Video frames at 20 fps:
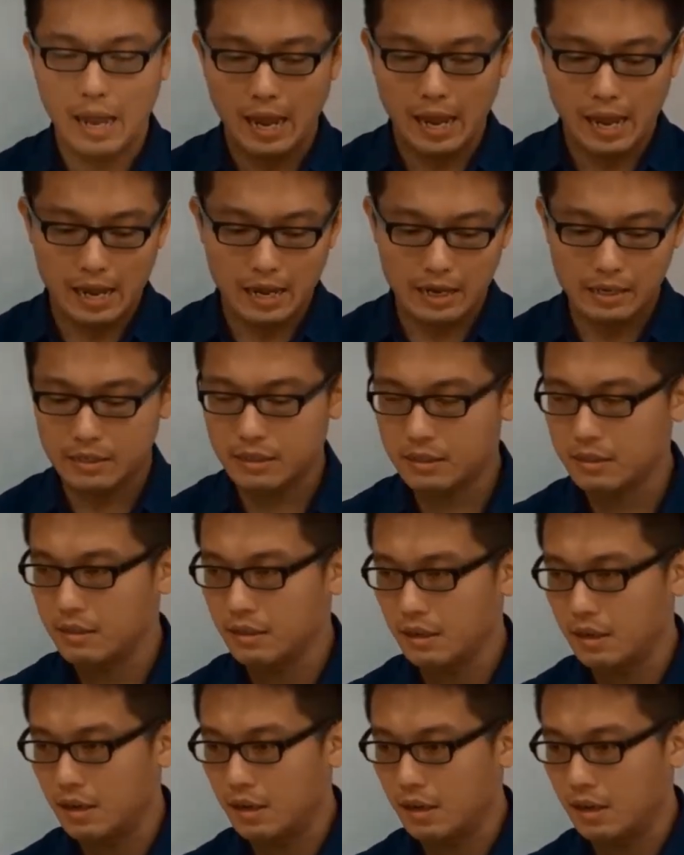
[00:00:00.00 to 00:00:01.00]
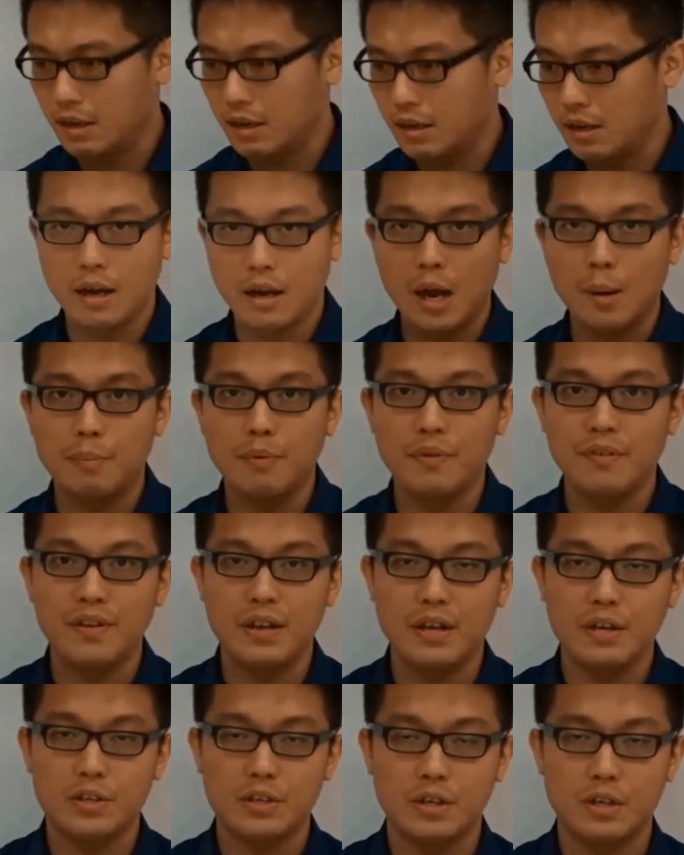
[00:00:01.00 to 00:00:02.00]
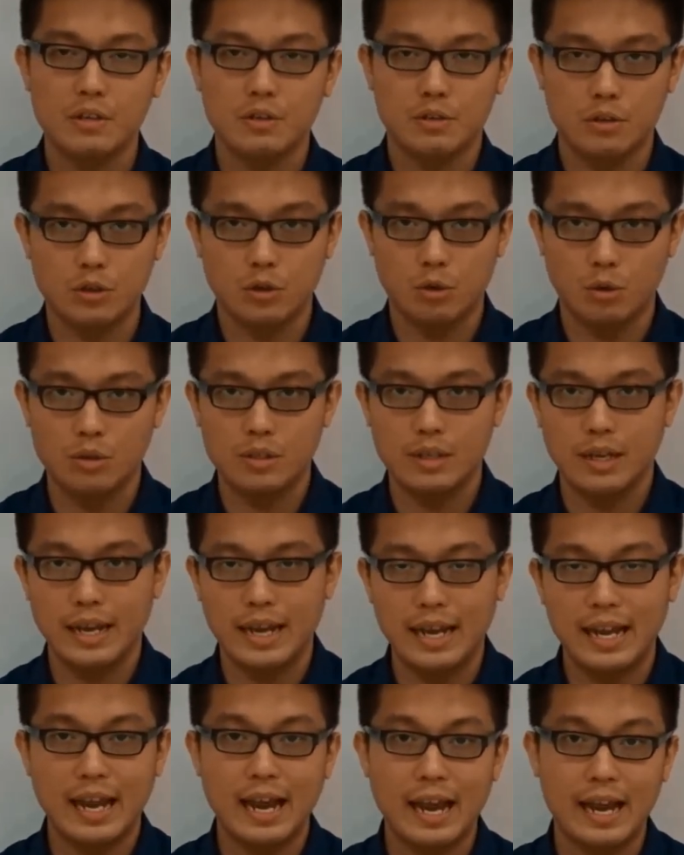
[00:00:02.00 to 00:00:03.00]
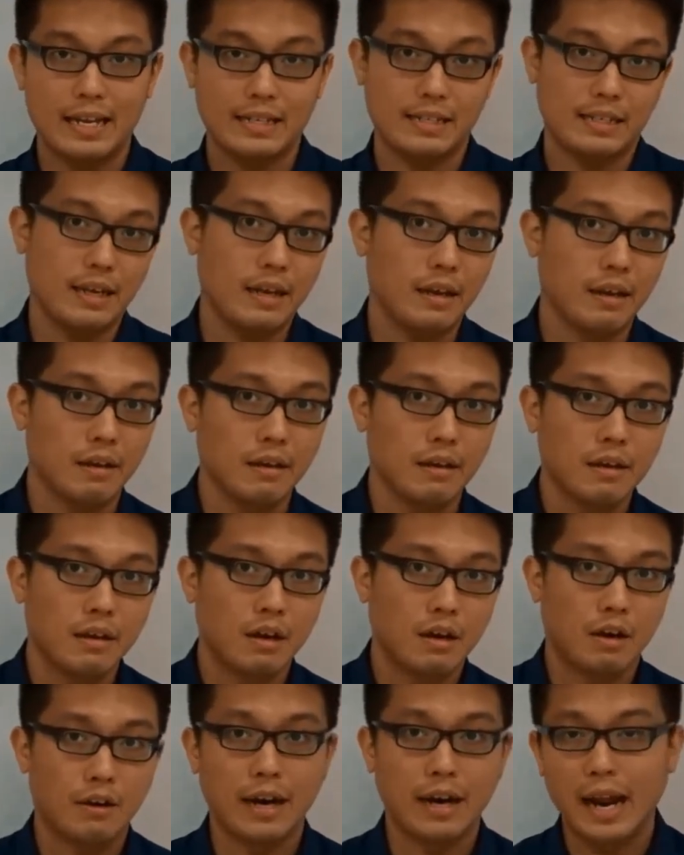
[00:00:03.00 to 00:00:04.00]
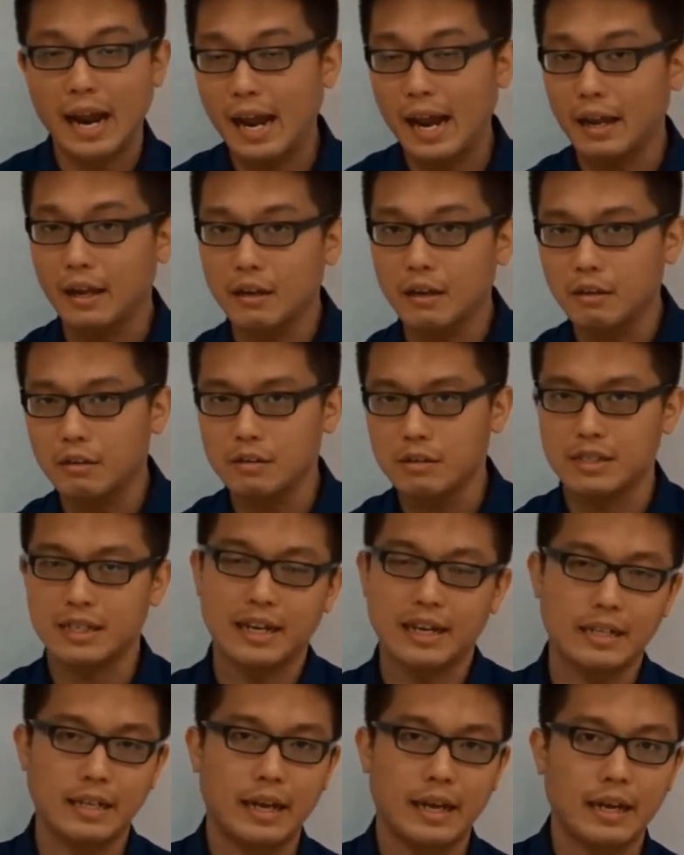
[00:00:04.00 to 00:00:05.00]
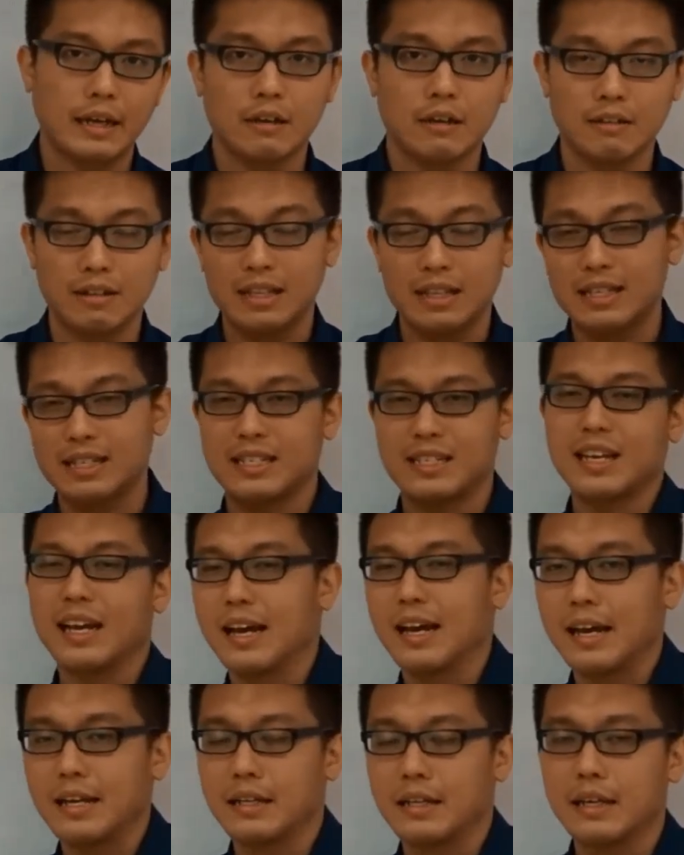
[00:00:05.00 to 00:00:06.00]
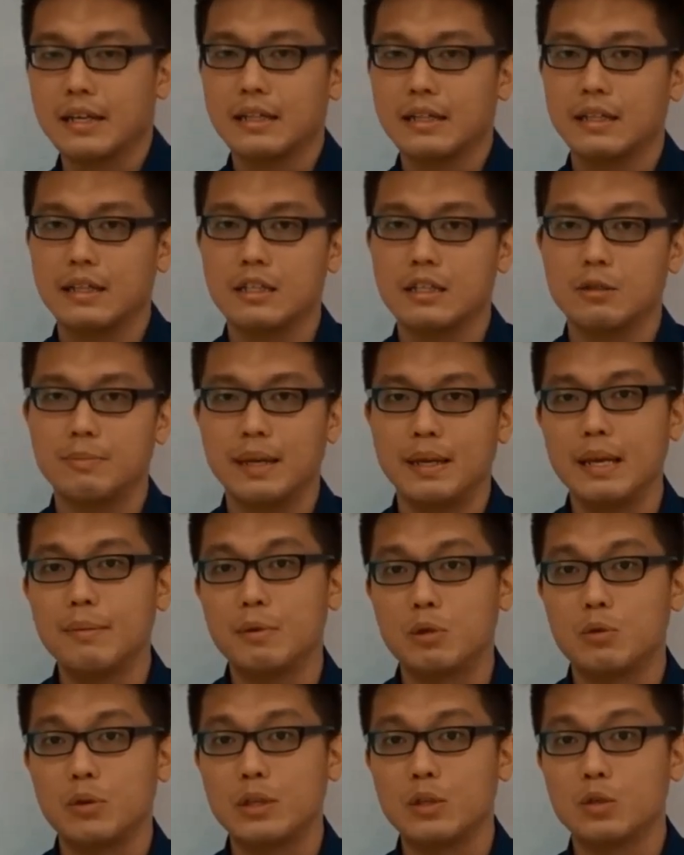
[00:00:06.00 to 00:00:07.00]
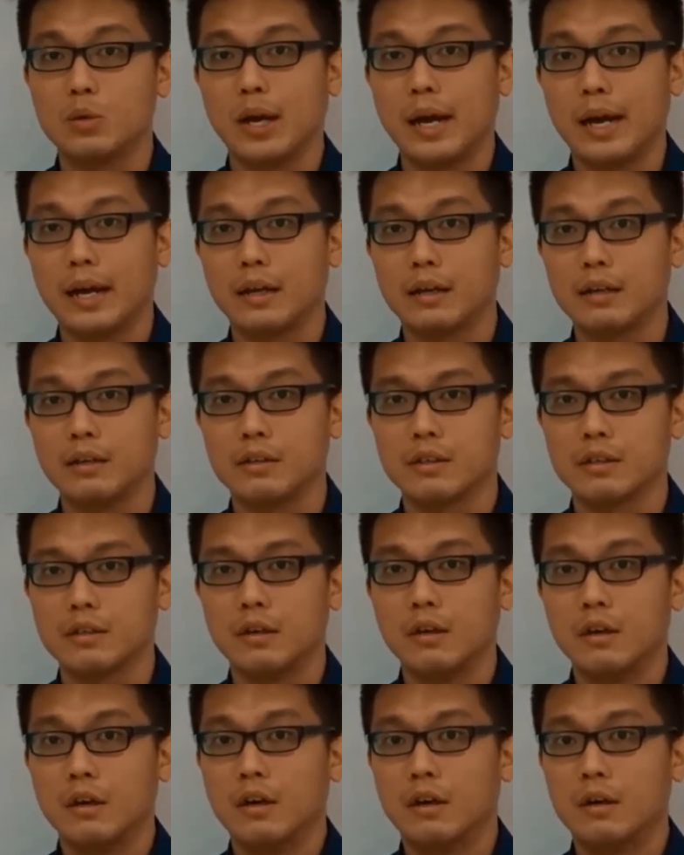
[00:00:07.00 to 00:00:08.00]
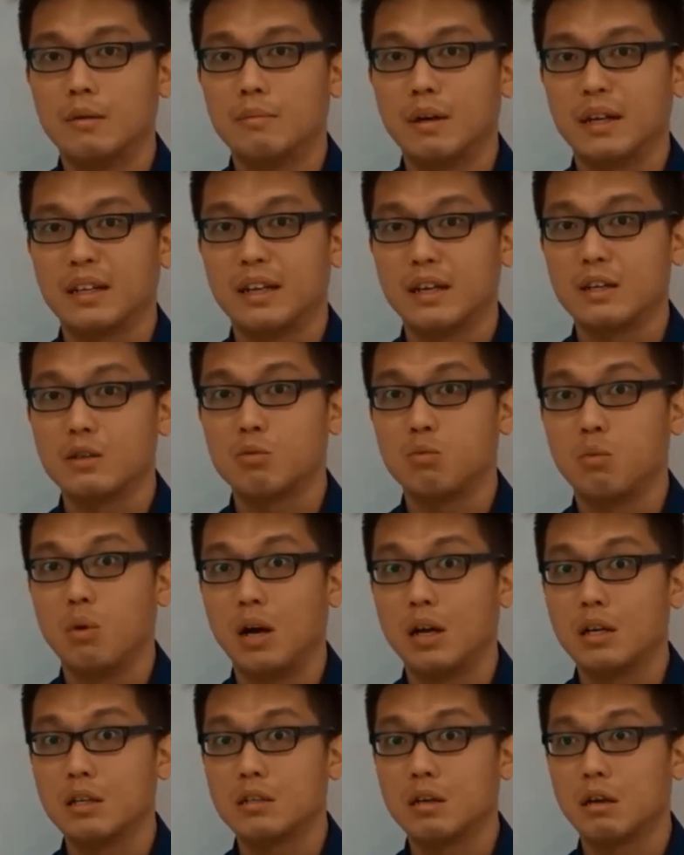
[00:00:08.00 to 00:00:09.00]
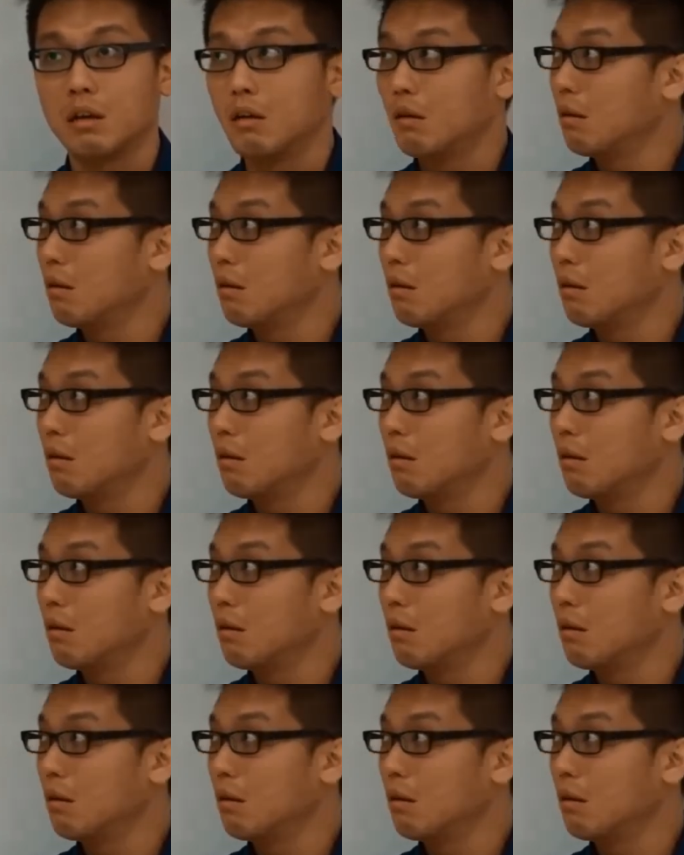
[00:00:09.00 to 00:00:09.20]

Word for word: As the abbreviation shows, ASA. All right, angle, side, angle. The side needs to be in between two angles. But guess what?